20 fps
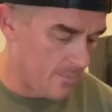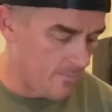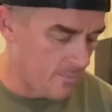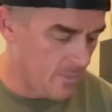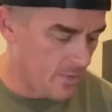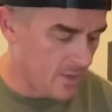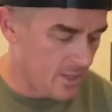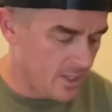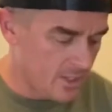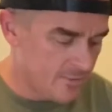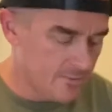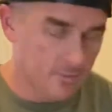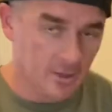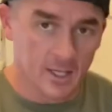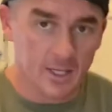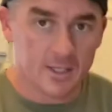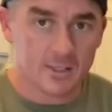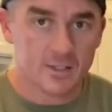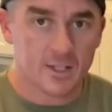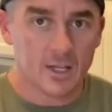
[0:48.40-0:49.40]
These flank
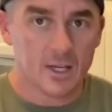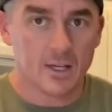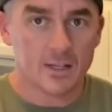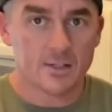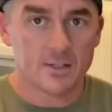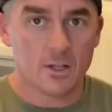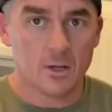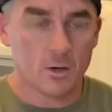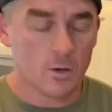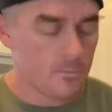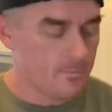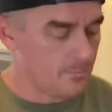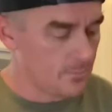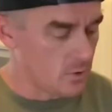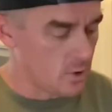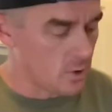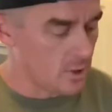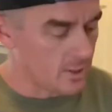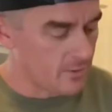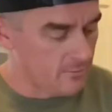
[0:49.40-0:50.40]
steaks though, you
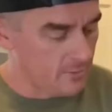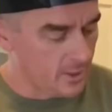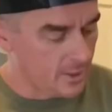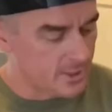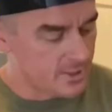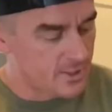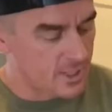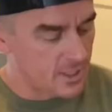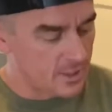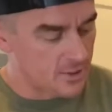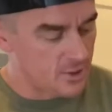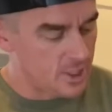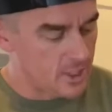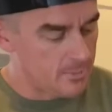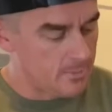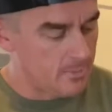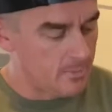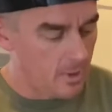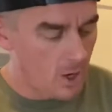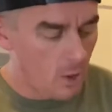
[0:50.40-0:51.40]
can get flank steak cheap
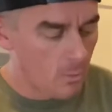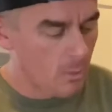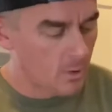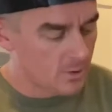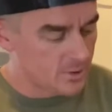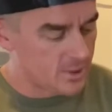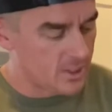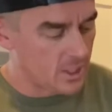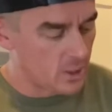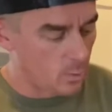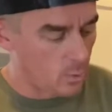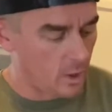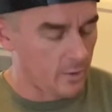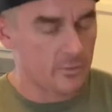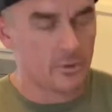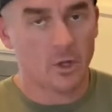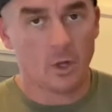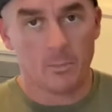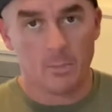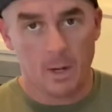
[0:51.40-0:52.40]
almost anywhere if you're
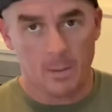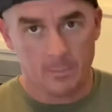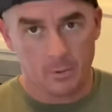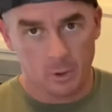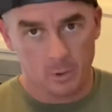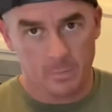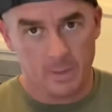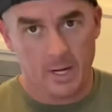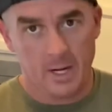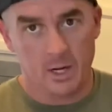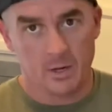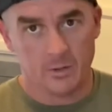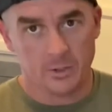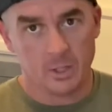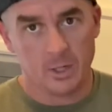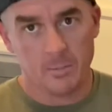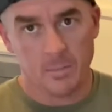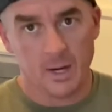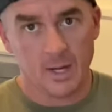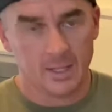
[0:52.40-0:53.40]
talking about per pound. You're gonna
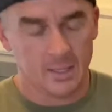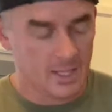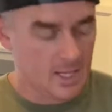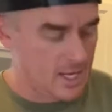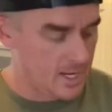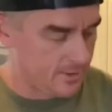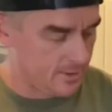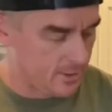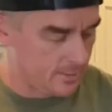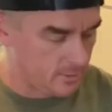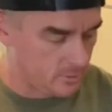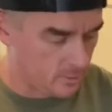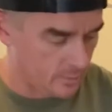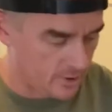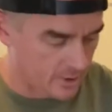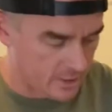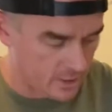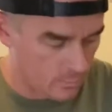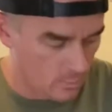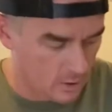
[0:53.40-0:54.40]
buy a lot typically to
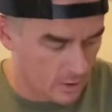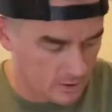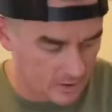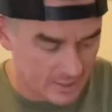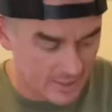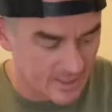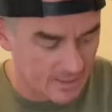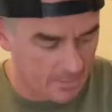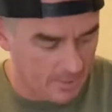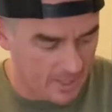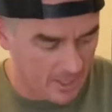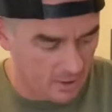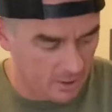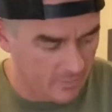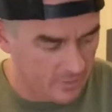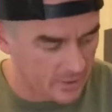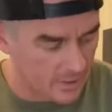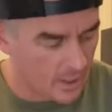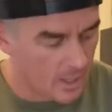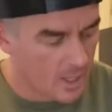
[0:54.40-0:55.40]
get one, at least a pound of
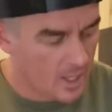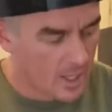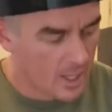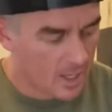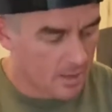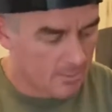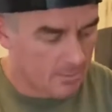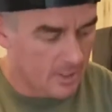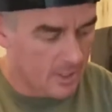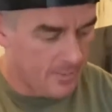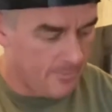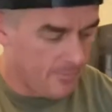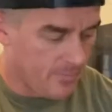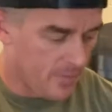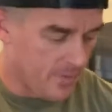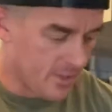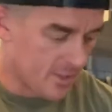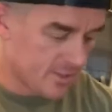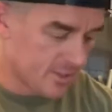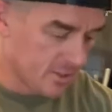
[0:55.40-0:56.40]
it. But
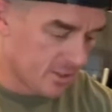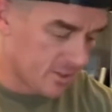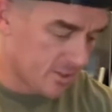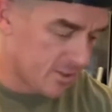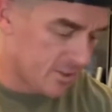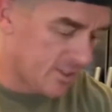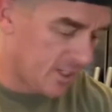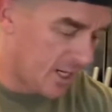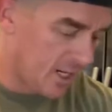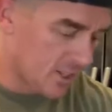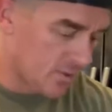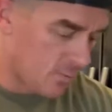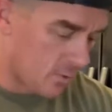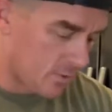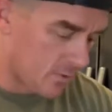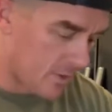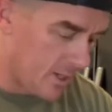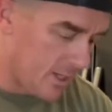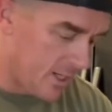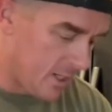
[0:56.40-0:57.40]
this good size one
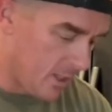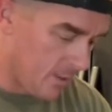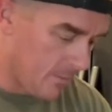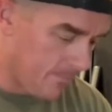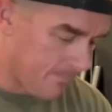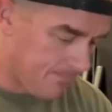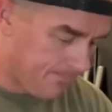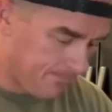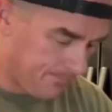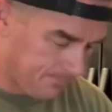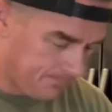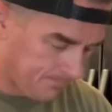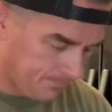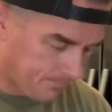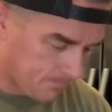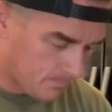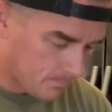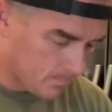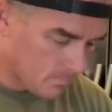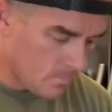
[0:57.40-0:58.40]
right here,
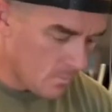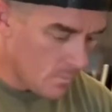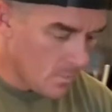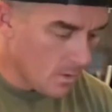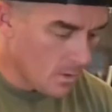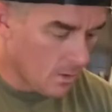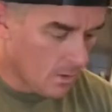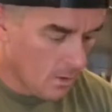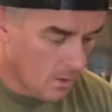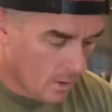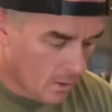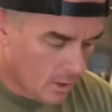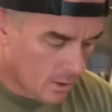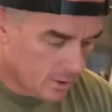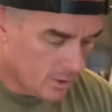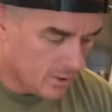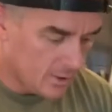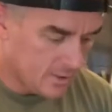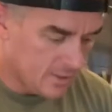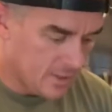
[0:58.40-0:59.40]
as you
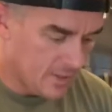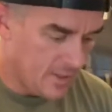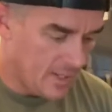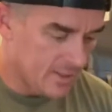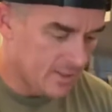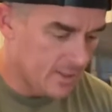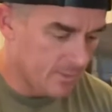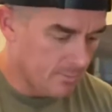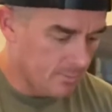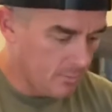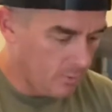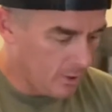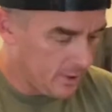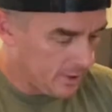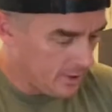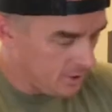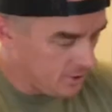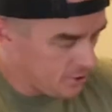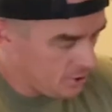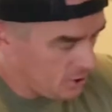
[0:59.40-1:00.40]
can see, that's a pretty
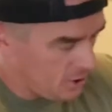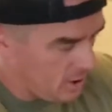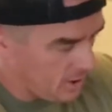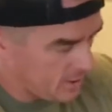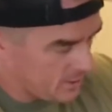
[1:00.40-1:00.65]
good chunk.